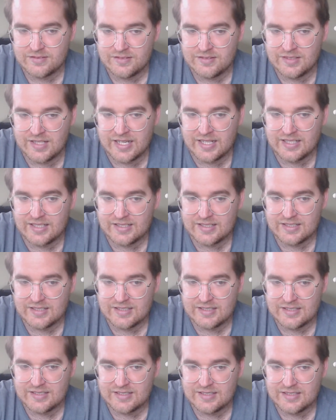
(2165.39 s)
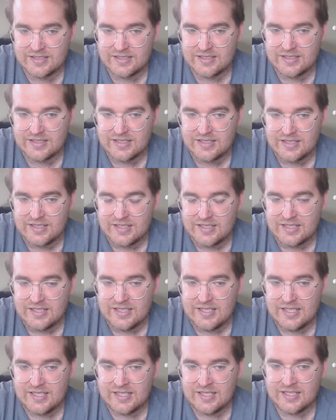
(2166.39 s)
Like,
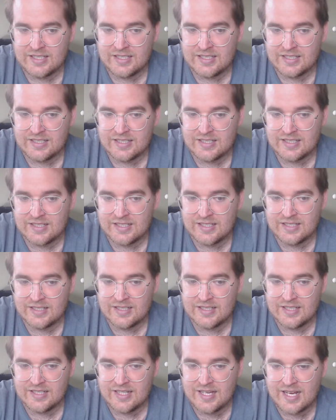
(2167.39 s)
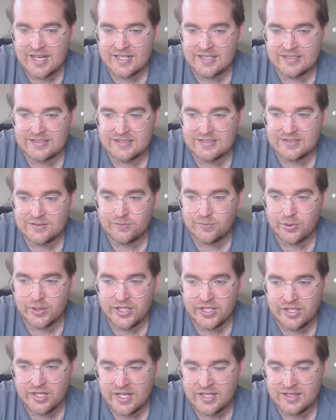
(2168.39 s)
he has pretty
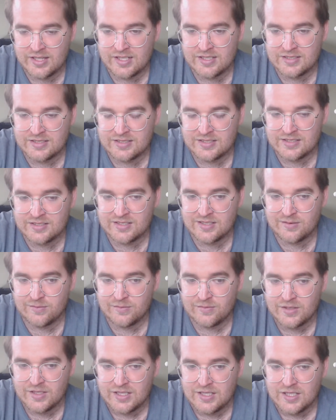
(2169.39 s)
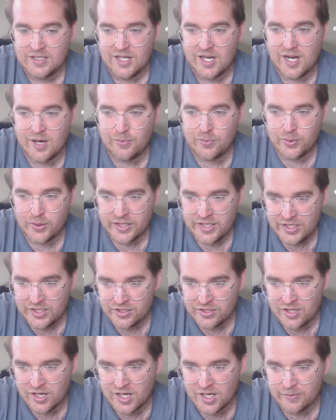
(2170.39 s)
good athleticism, a pretty
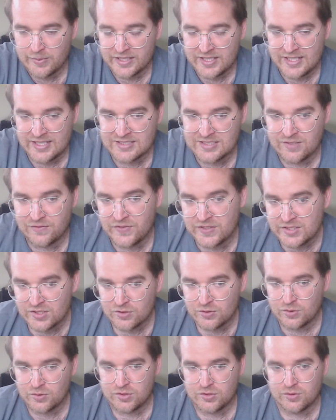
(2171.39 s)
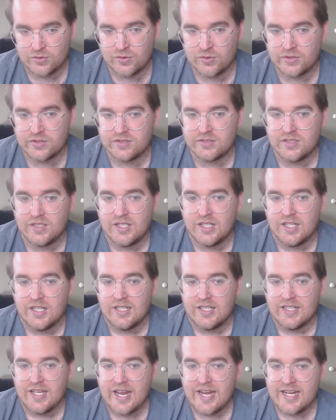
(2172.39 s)
good arm. Like, he has the physical tools,
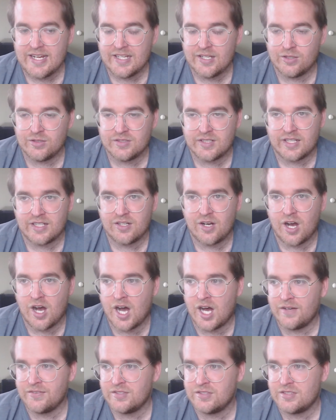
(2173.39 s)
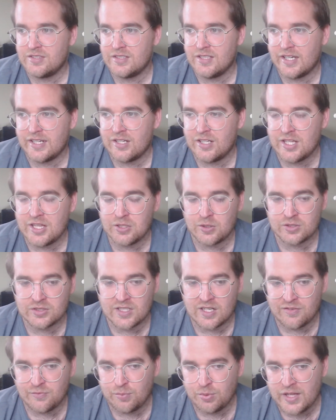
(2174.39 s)
and he goes like off, like he throws
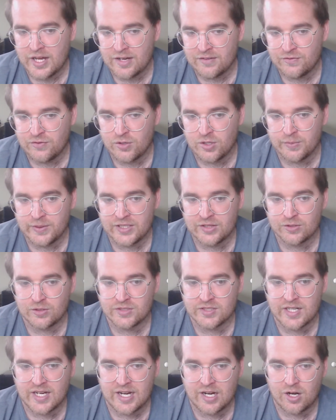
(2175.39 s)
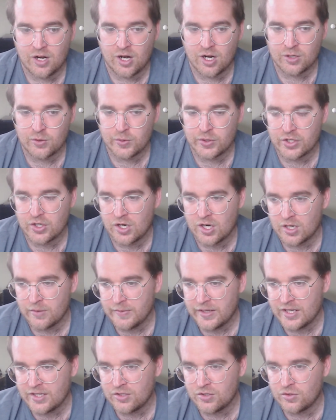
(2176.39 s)
off platform. He throws it at awkward arm
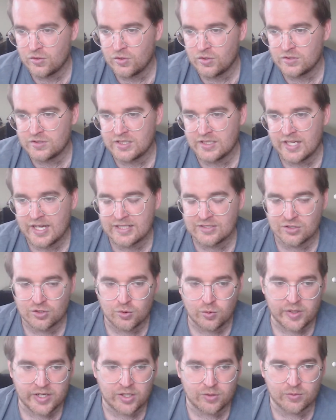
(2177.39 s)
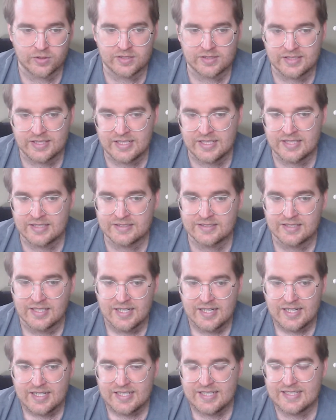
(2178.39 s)
angles. He has a quick release.
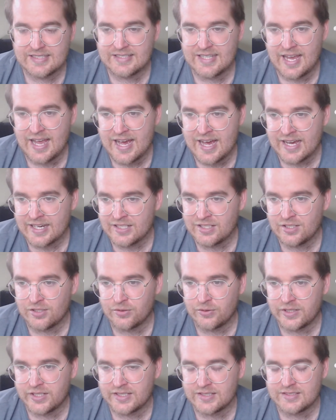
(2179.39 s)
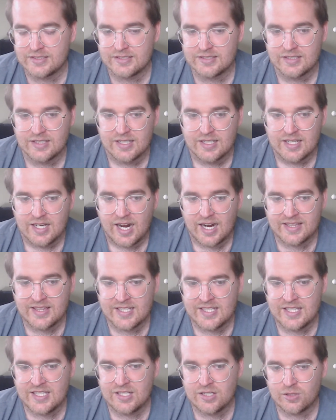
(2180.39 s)
He's accurate. I
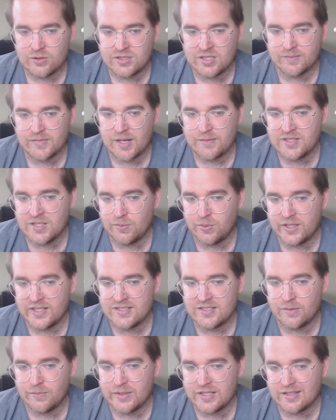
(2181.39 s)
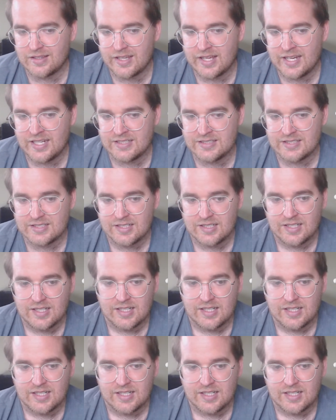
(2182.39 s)
think he, you know, sometimes he plays a bit late.